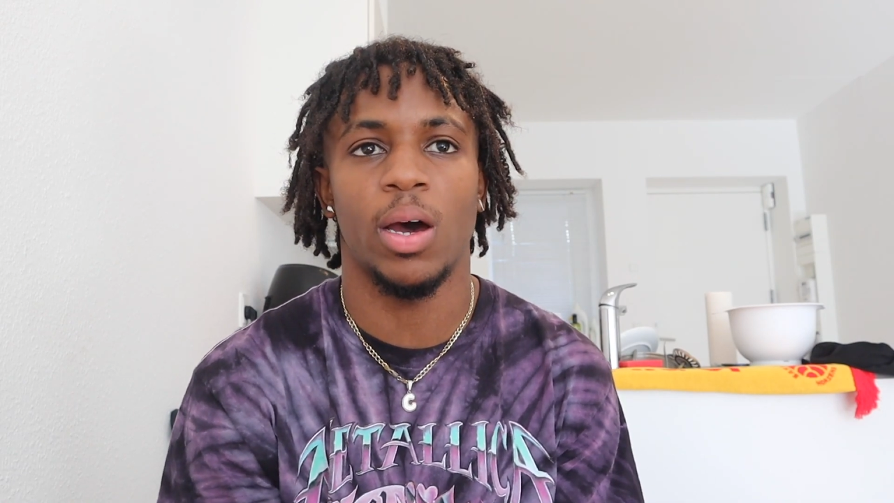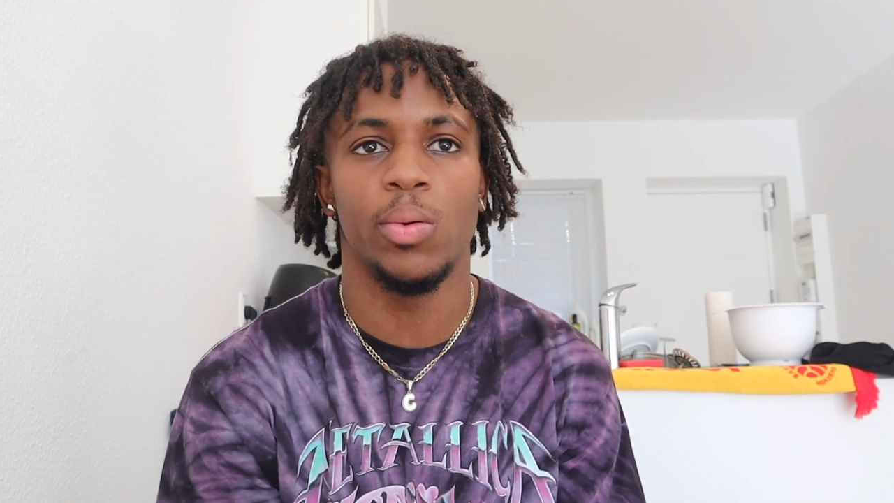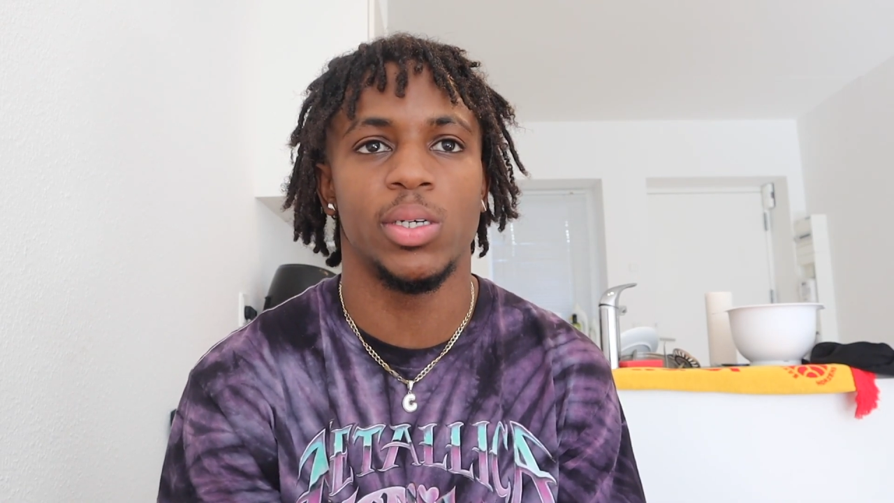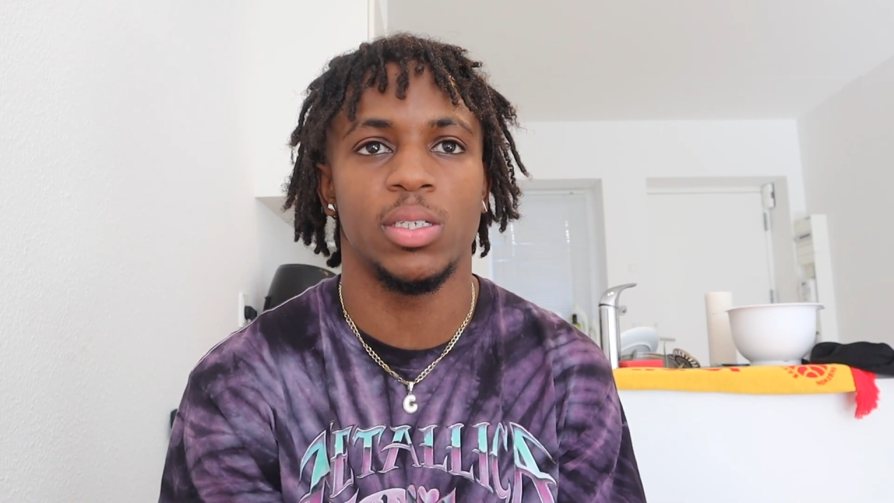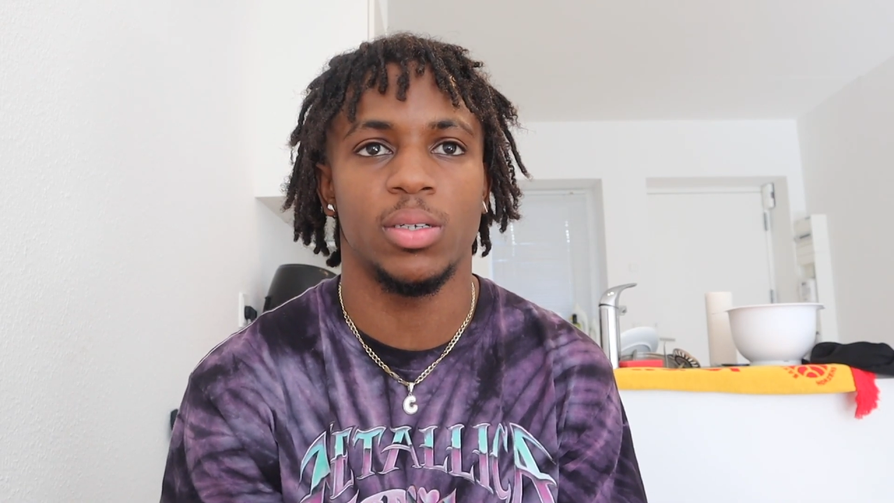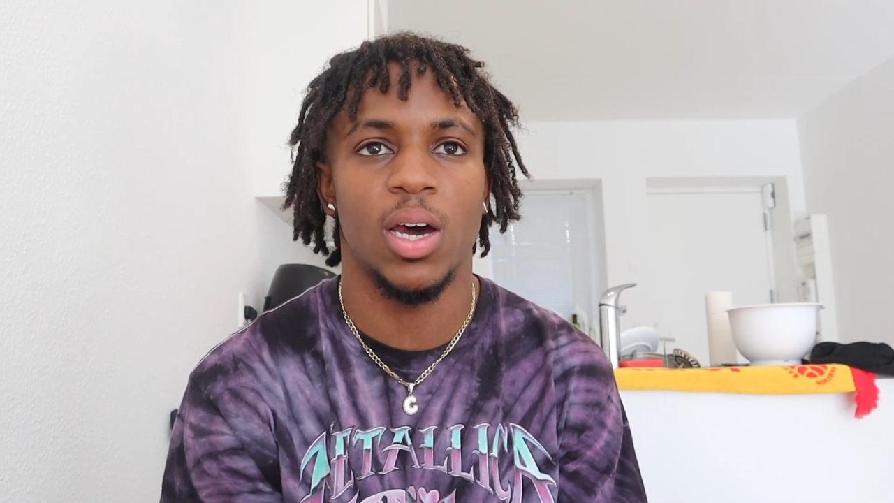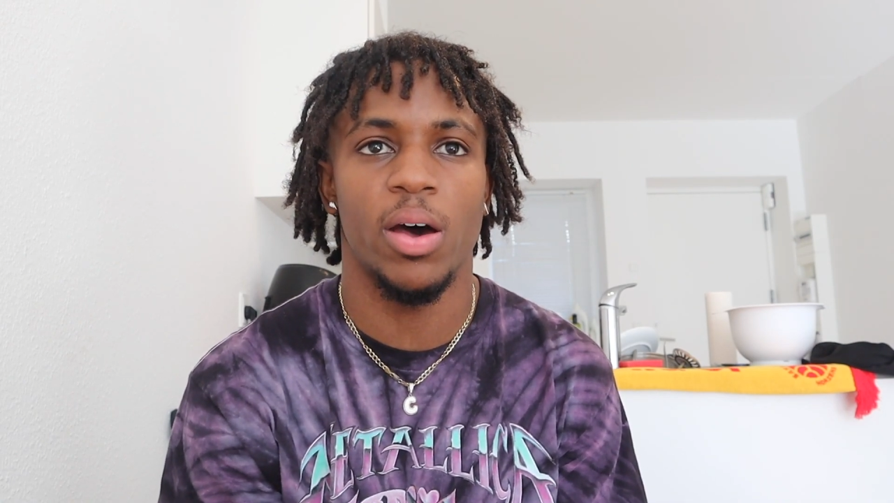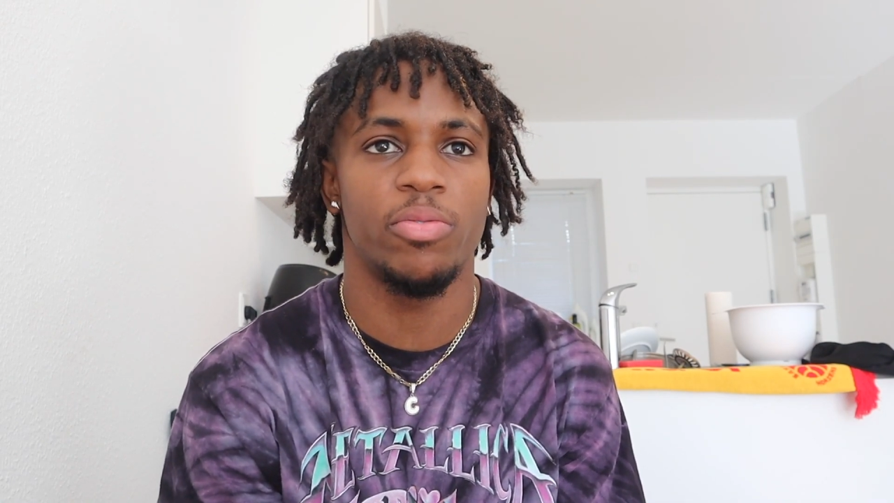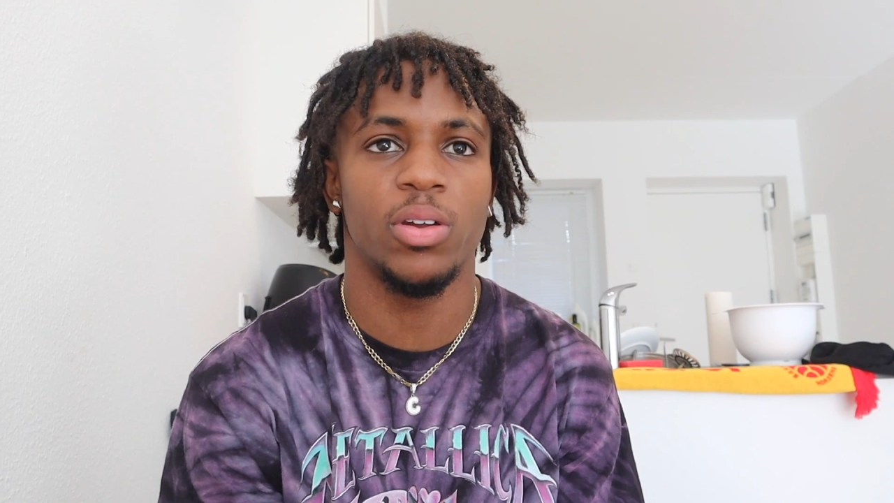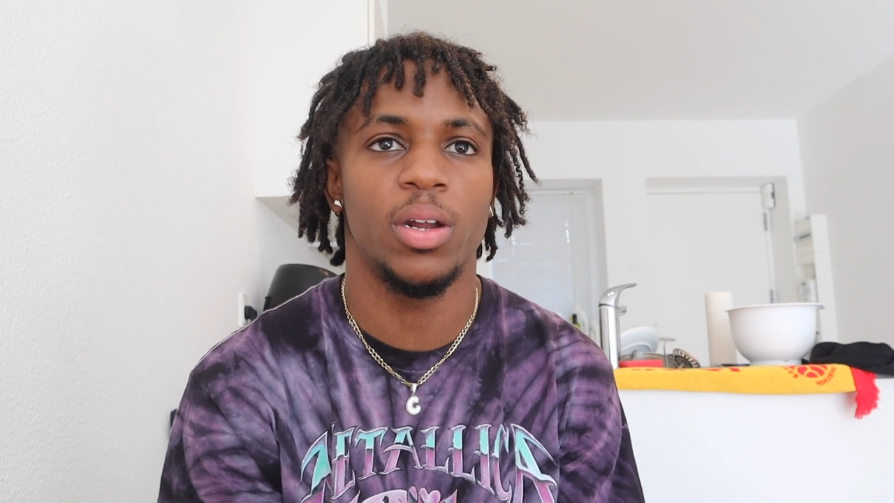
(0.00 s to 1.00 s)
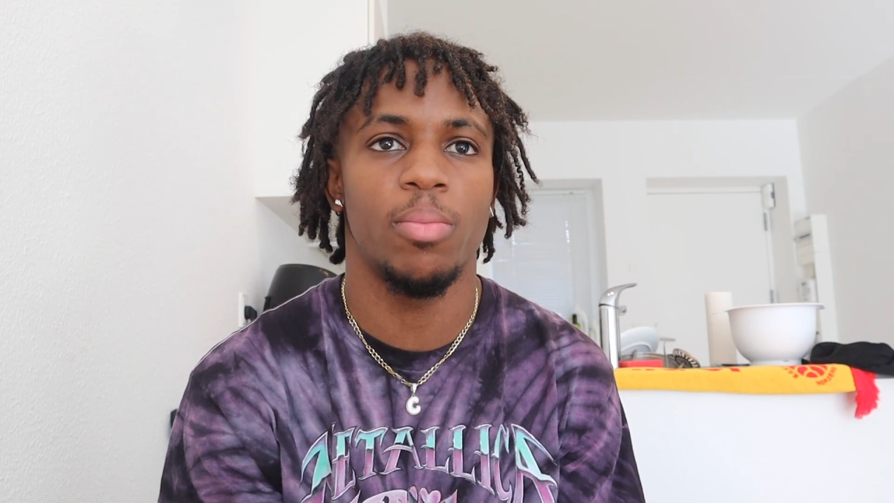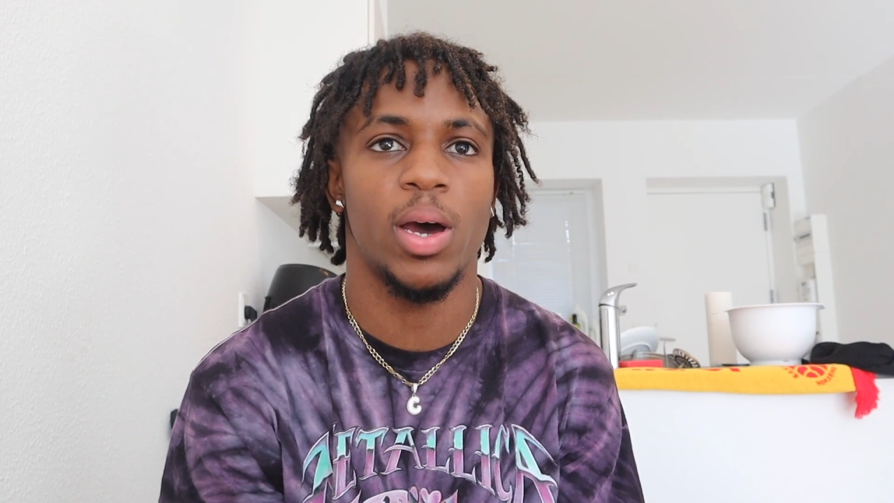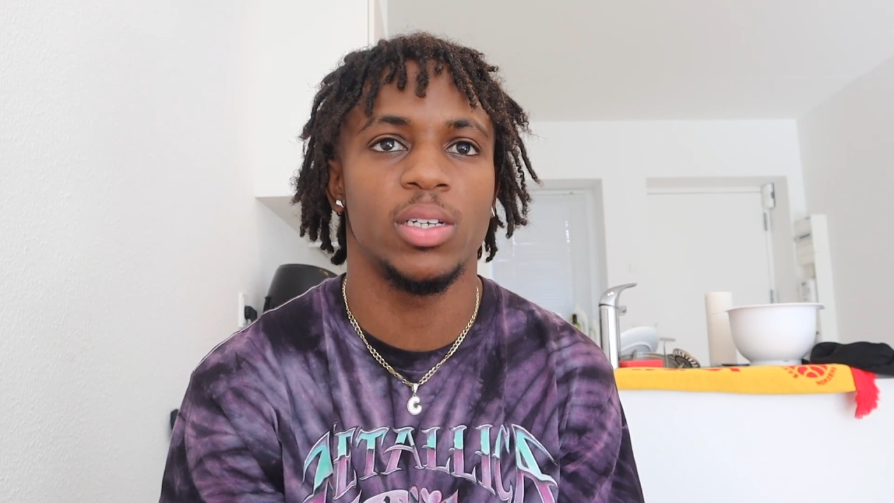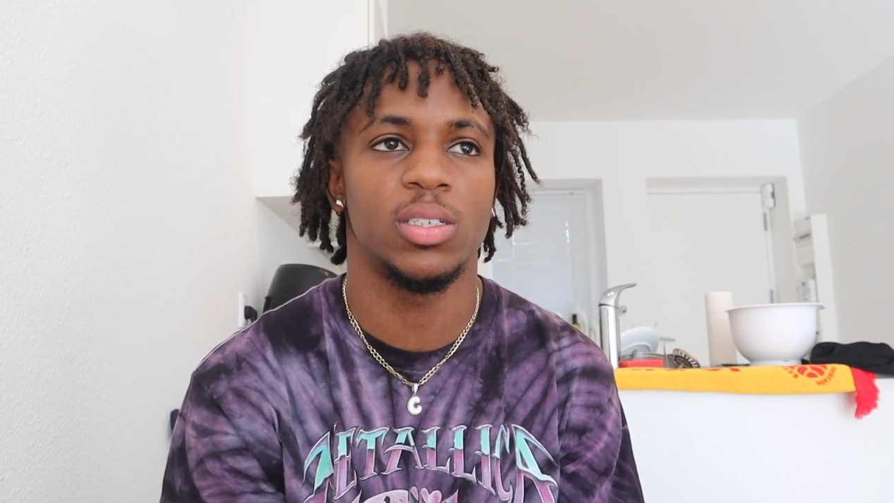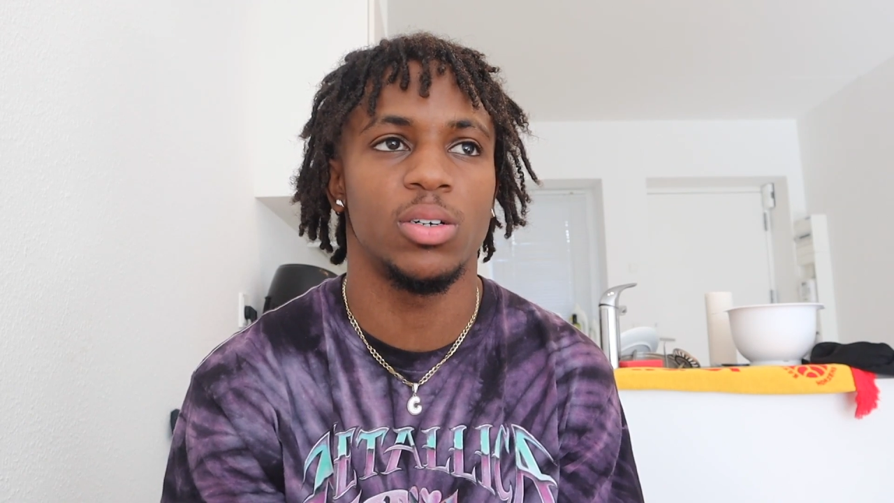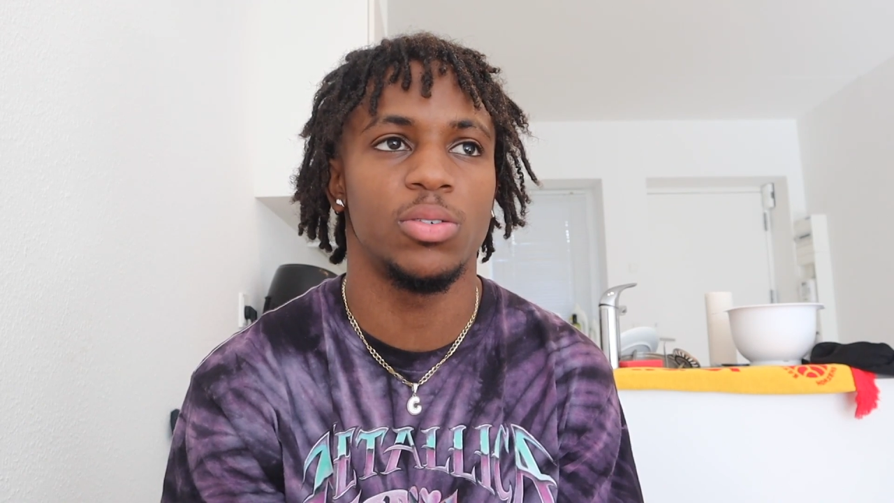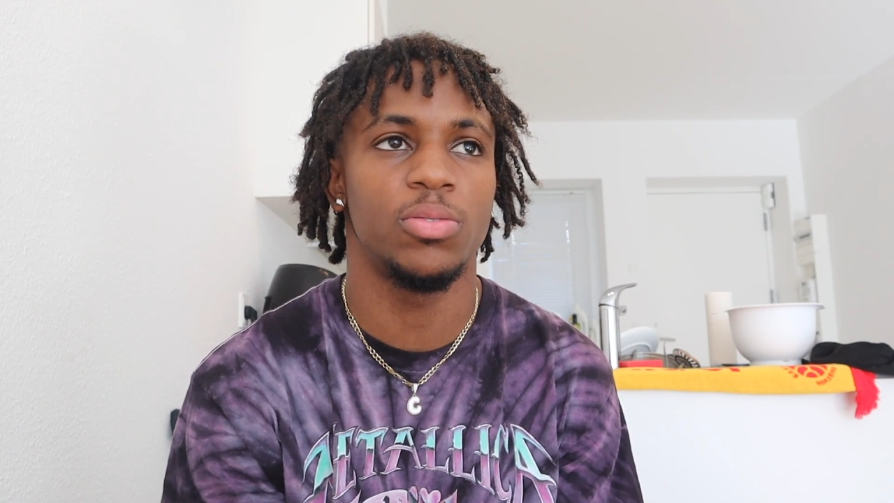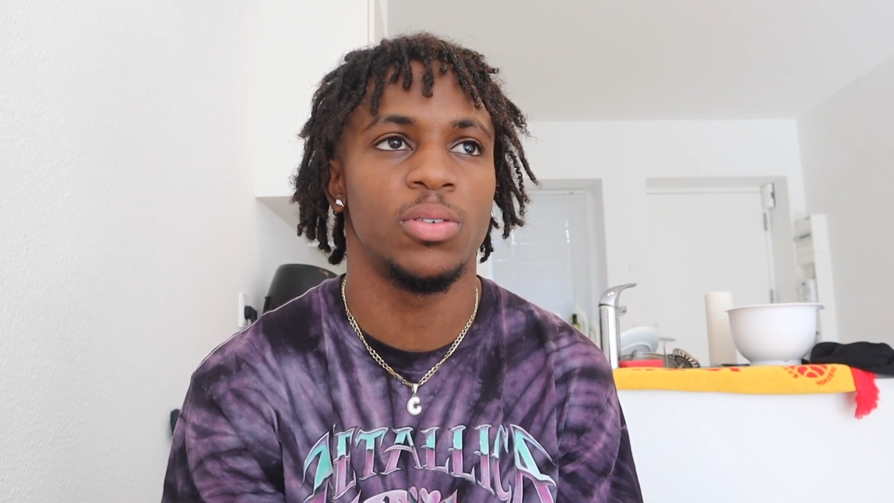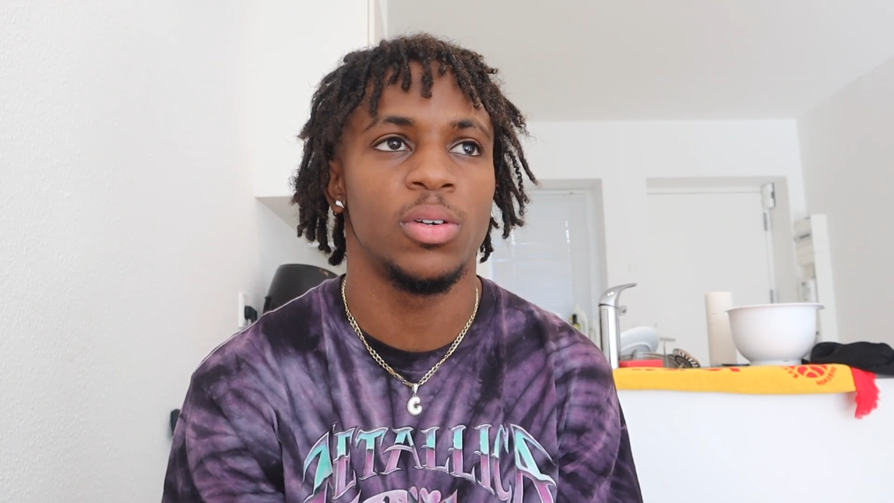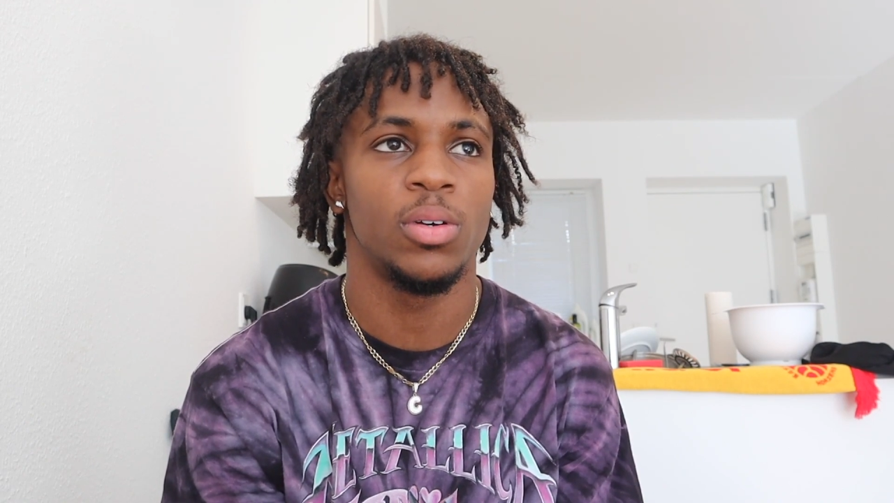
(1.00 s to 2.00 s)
I wasn't confident in myself.